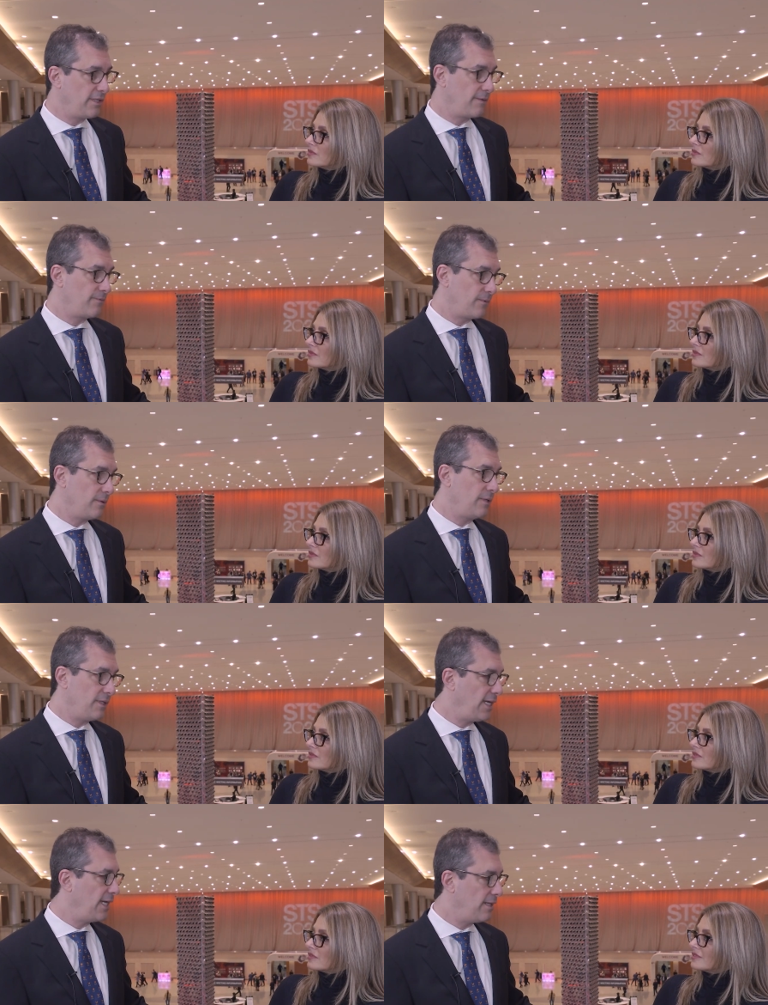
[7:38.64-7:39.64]
Speaker 1: except for the
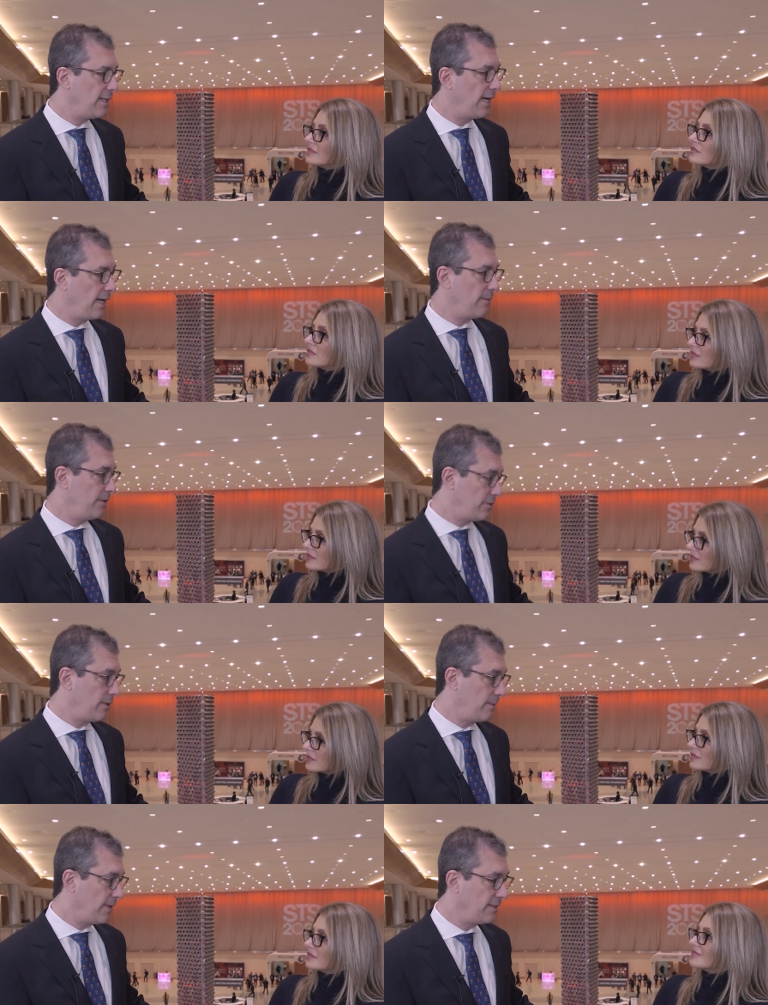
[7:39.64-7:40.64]
data that I'll be
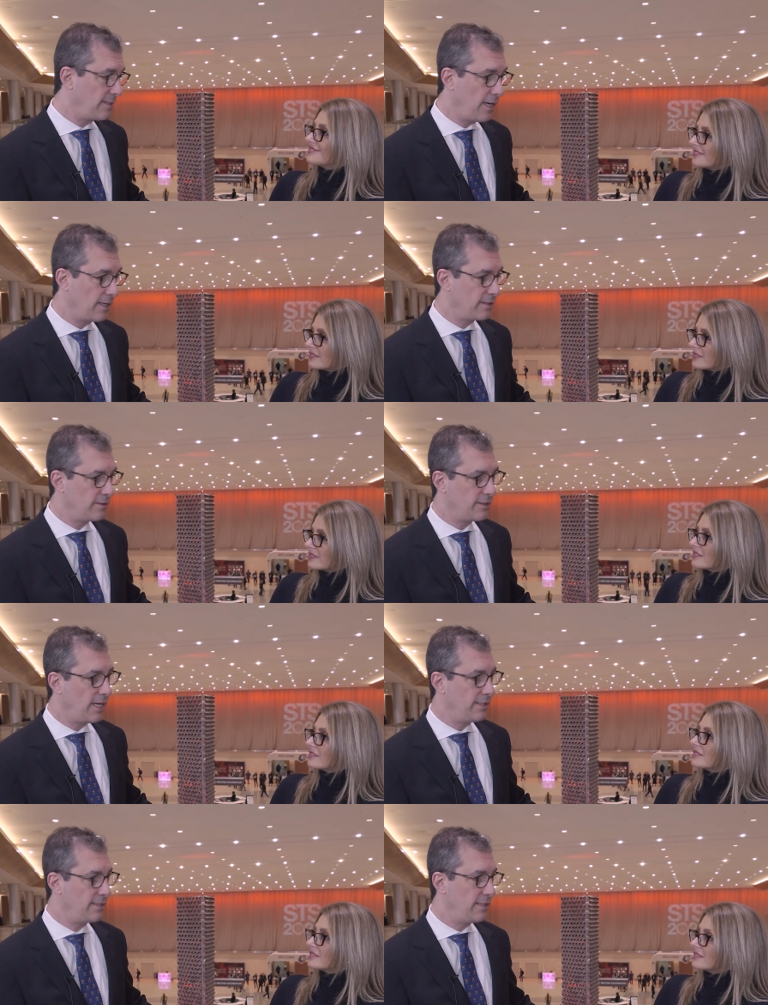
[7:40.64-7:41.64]
showing in my talk. There's
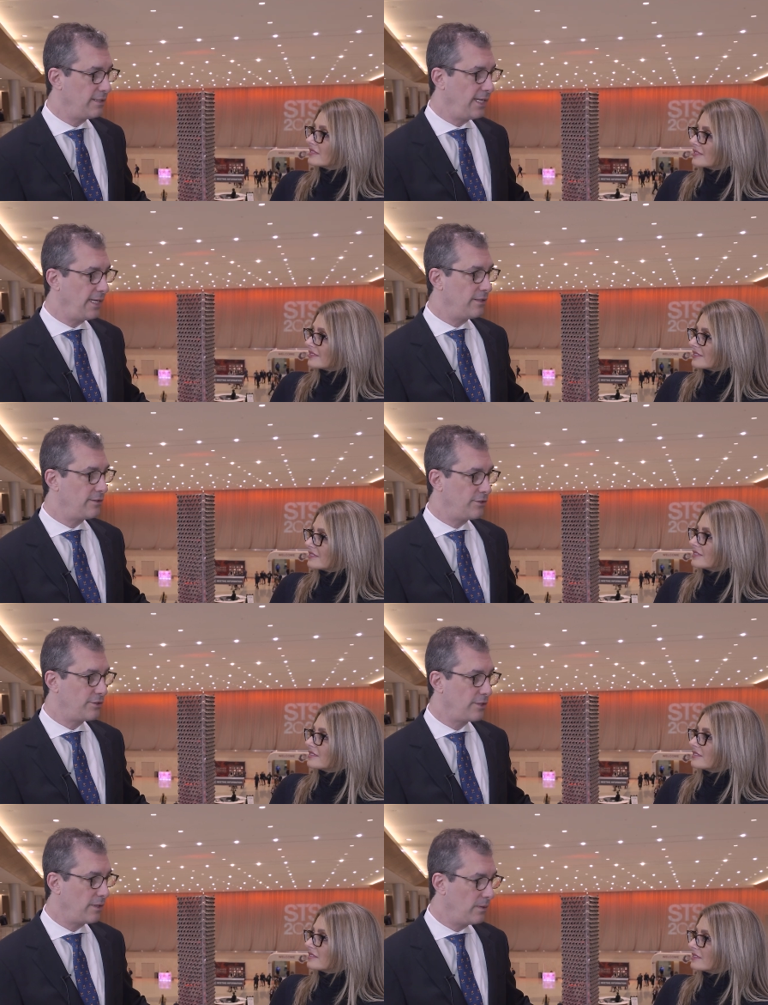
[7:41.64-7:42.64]
not a ton of data to
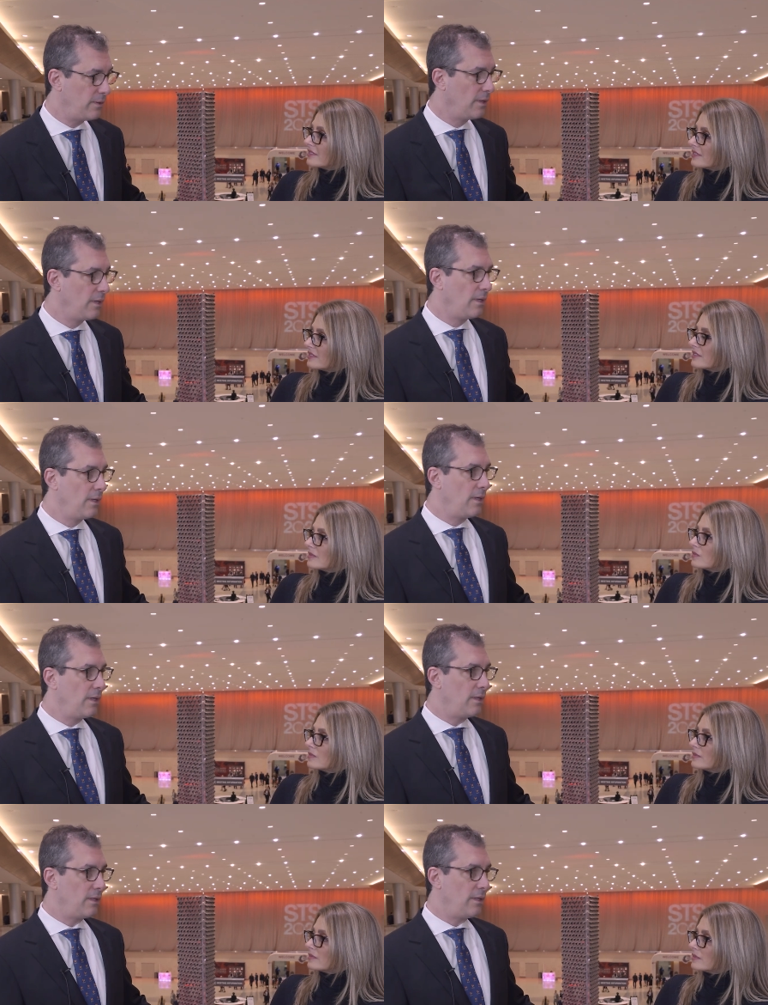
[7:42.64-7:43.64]
show
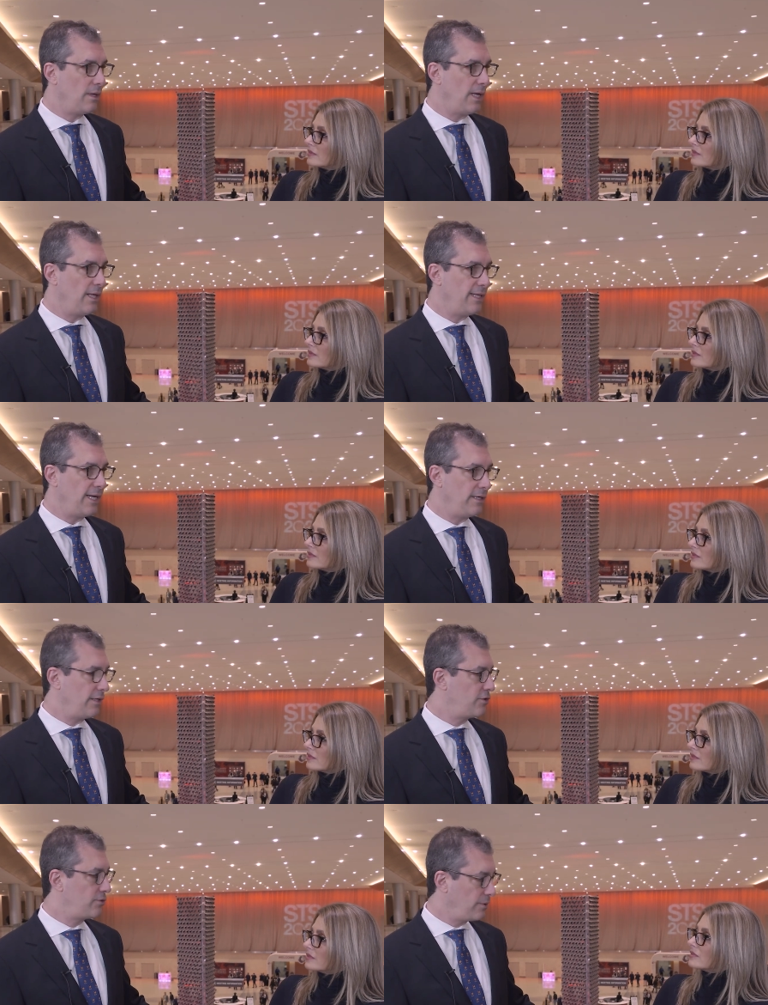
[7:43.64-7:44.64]
that an
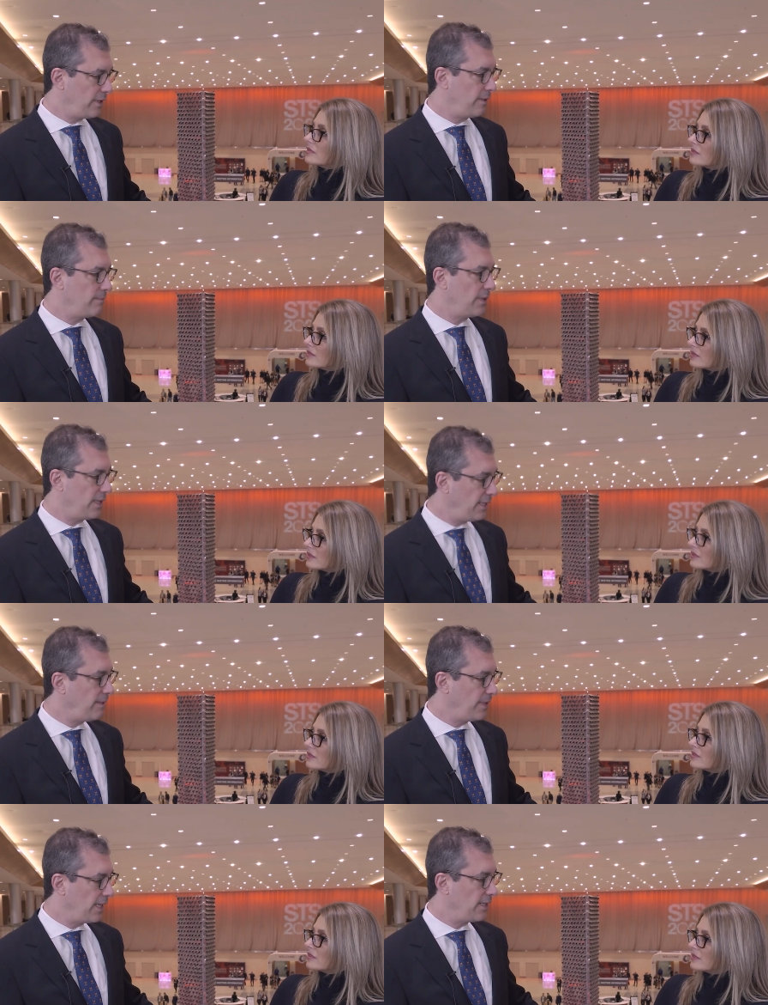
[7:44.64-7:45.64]
extreme
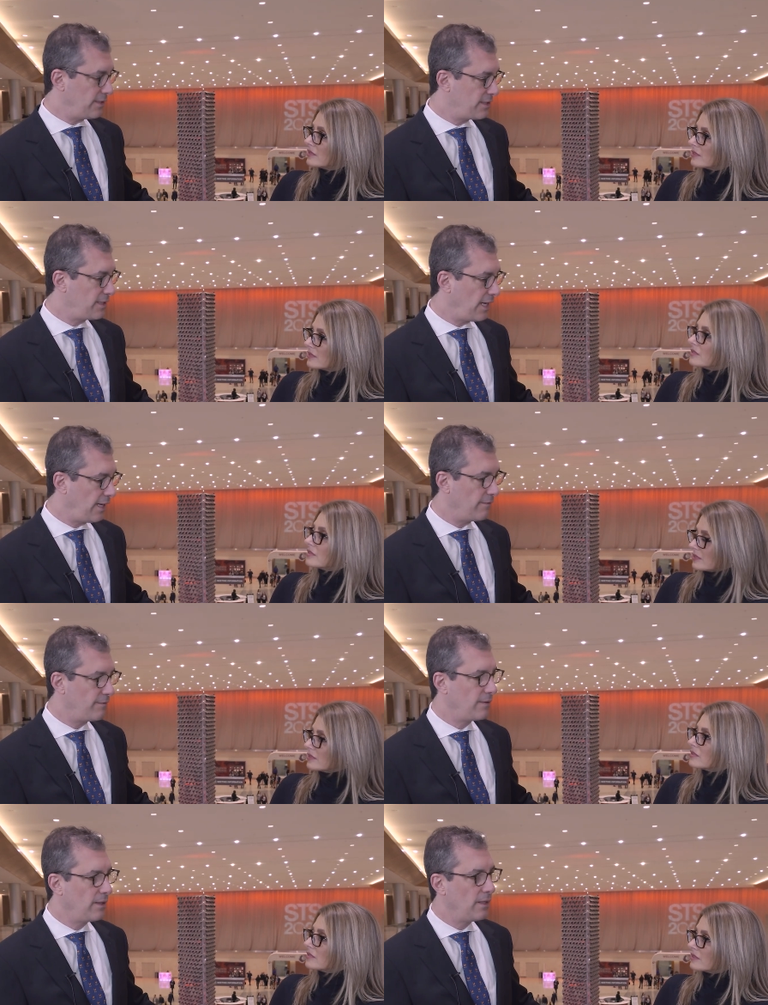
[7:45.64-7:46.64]
anemia is safe.
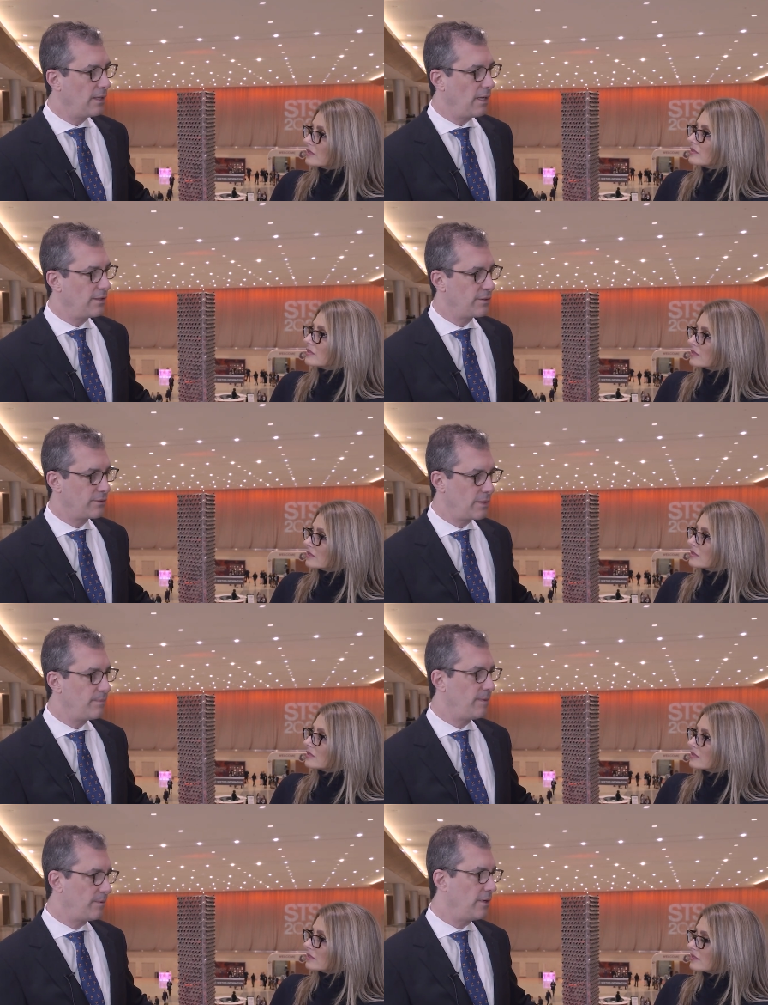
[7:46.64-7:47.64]
So some
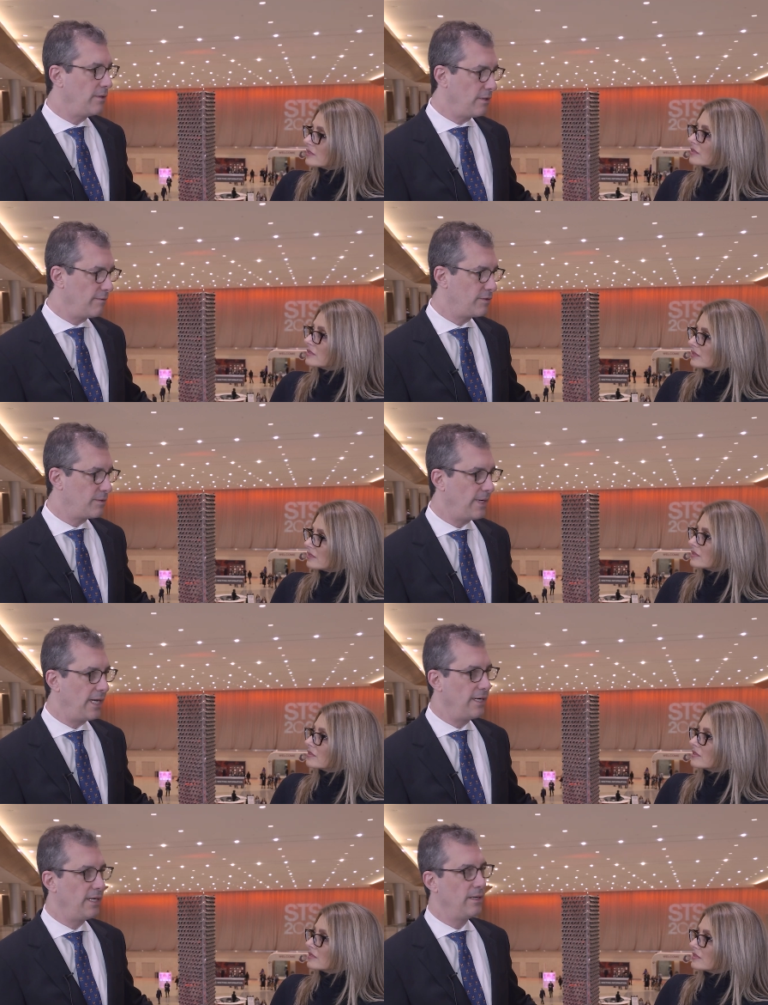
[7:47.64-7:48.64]
people are nervous
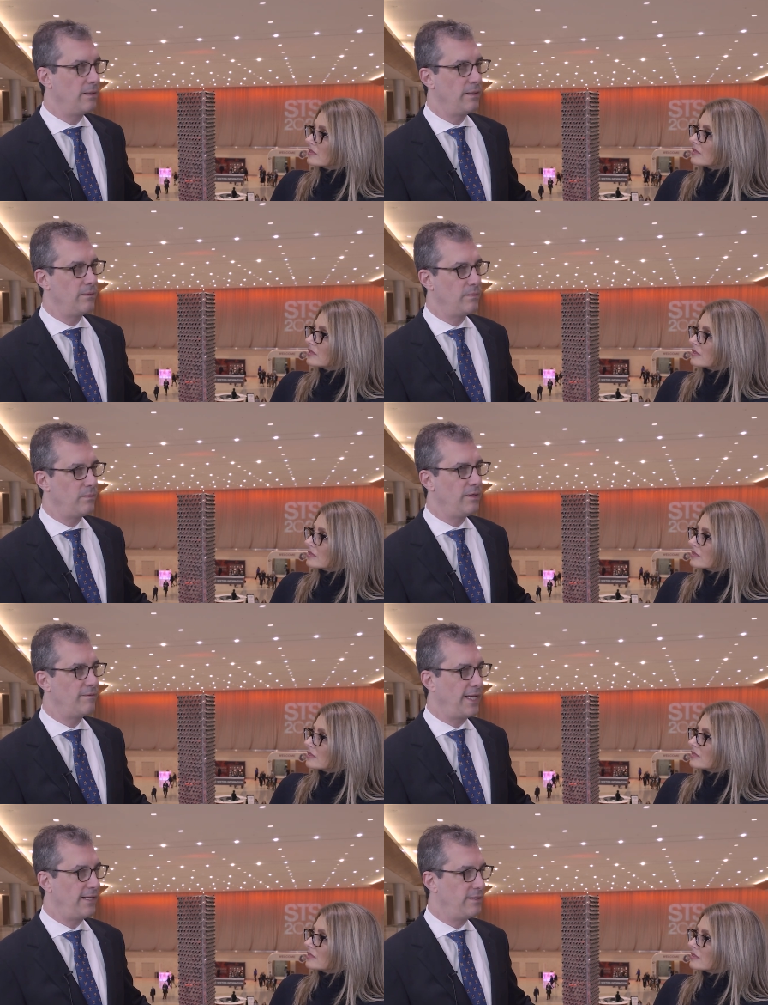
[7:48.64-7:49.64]
about it, and we've
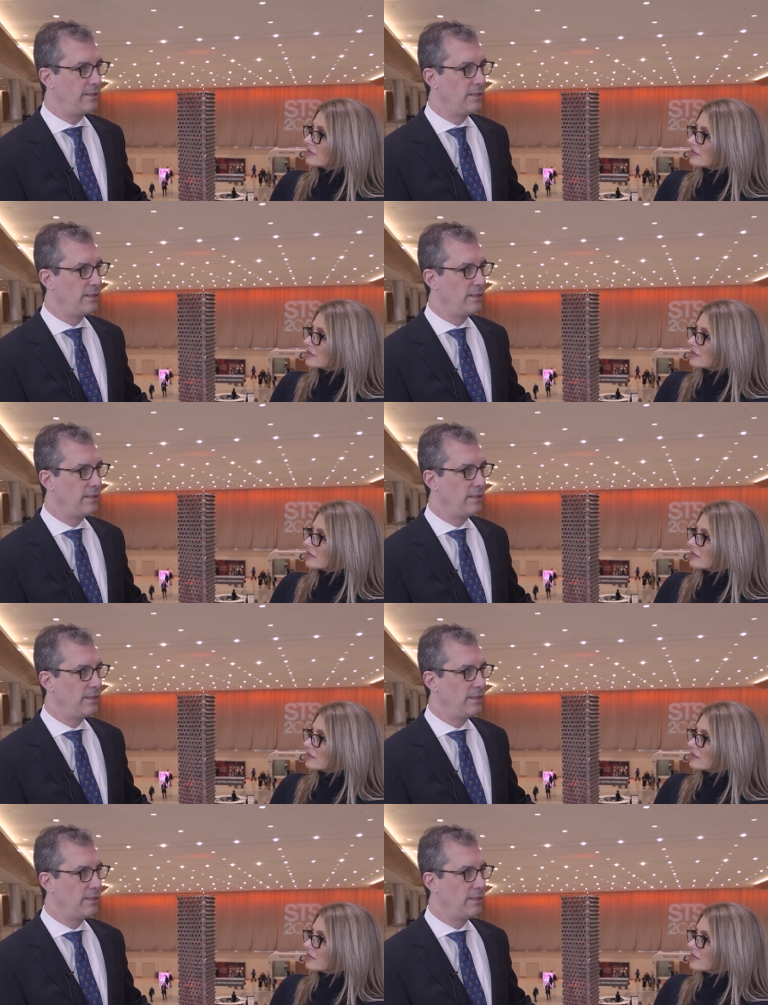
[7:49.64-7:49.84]
had